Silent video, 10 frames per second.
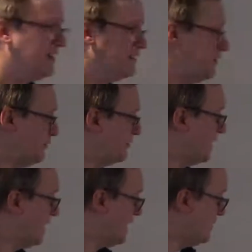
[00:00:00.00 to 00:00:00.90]
So,
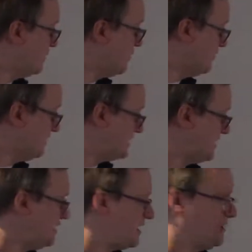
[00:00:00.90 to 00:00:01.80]
what we
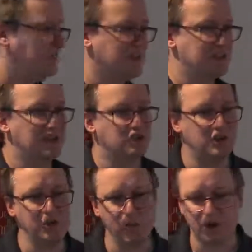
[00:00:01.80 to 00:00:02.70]
see then is that
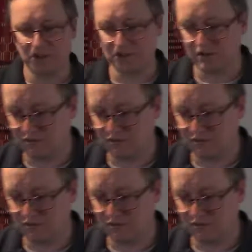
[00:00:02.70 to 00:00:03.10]
GWAS